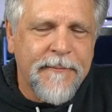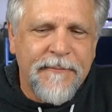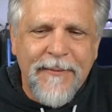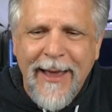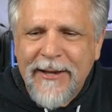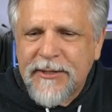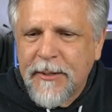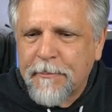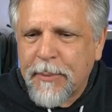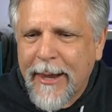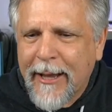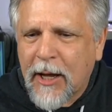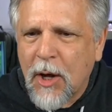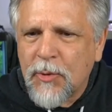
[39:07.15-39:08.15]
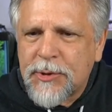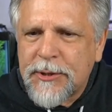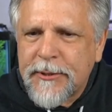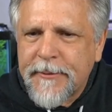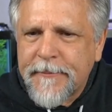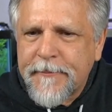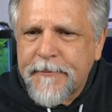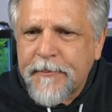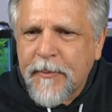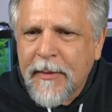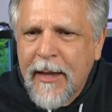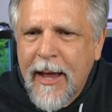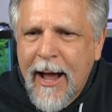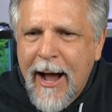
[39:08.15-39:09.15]
Phantom plecos.
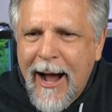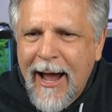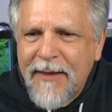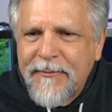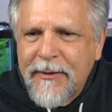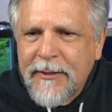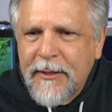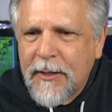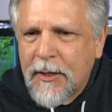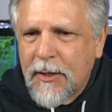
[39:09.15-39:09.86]
Ivan